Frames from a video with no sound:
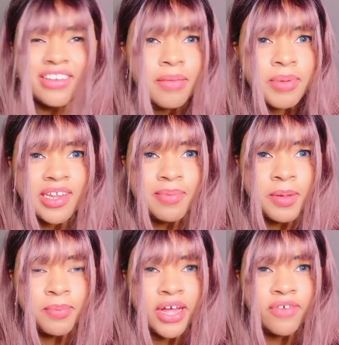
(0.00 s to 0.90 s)
Japanese
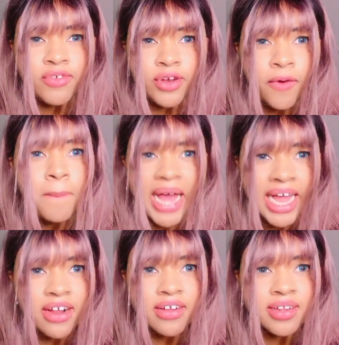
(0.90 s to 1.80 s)
people have no
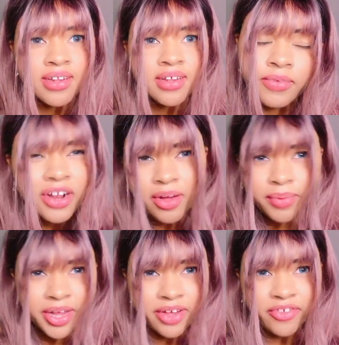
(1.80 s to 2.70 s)
manners. You're not
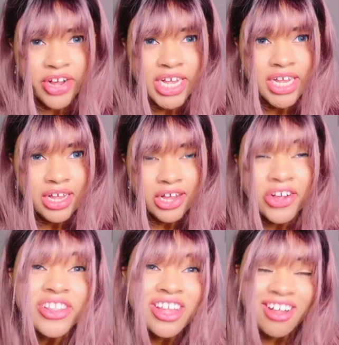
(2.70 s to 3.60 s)
weak, right? I
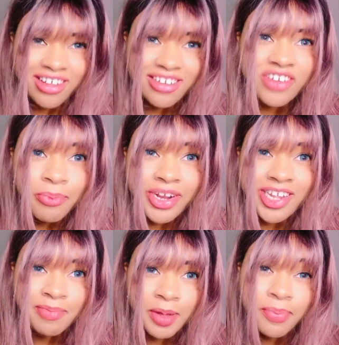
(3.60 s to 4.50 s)
heard that all
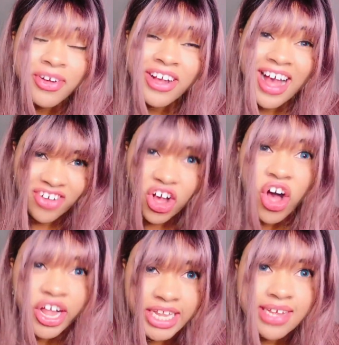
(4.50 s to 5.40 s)
Japanese people are
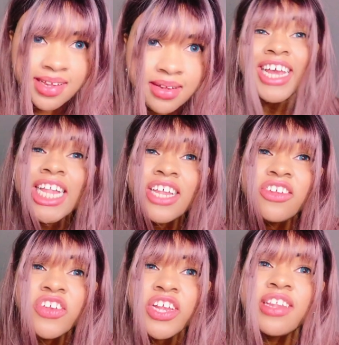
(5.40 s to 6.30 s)
alcoholics.
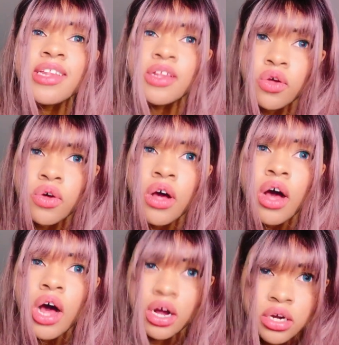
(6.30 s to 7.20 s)
English is so
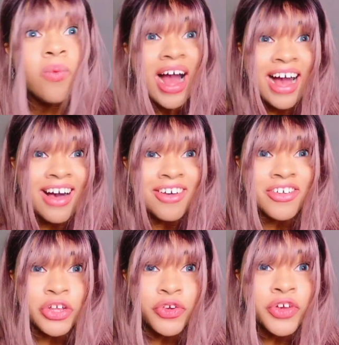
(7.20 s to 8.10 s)
hard. Wow,
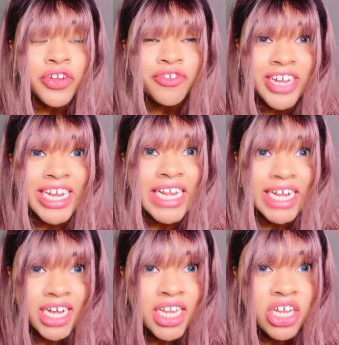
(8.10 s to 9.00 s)
you can read
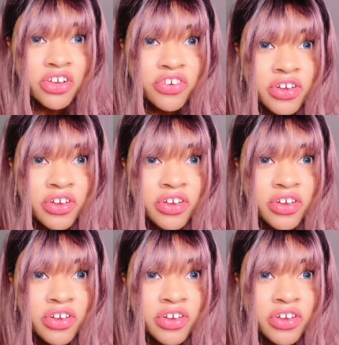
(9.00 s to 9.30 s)
English?